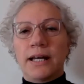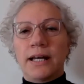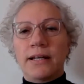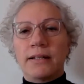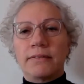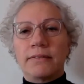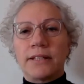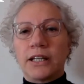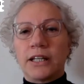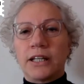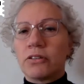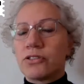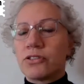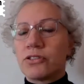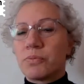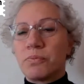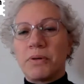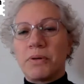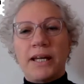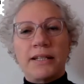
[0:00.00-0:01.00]
a
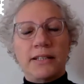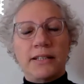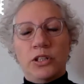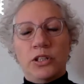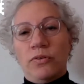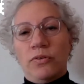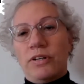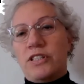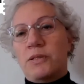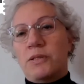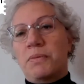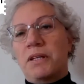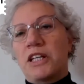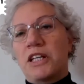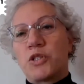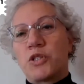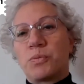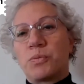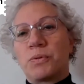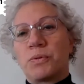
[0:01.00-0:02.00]
technology and innovation
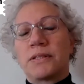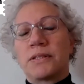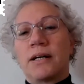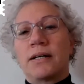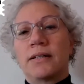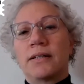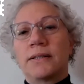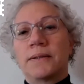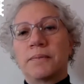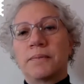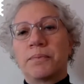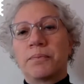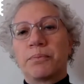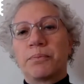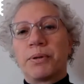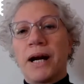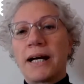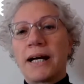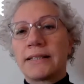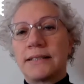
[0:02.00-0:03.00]
management
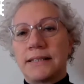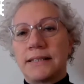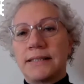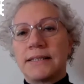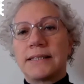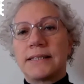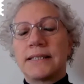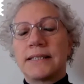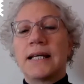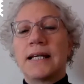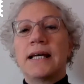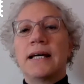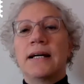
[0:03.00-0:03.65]
practice,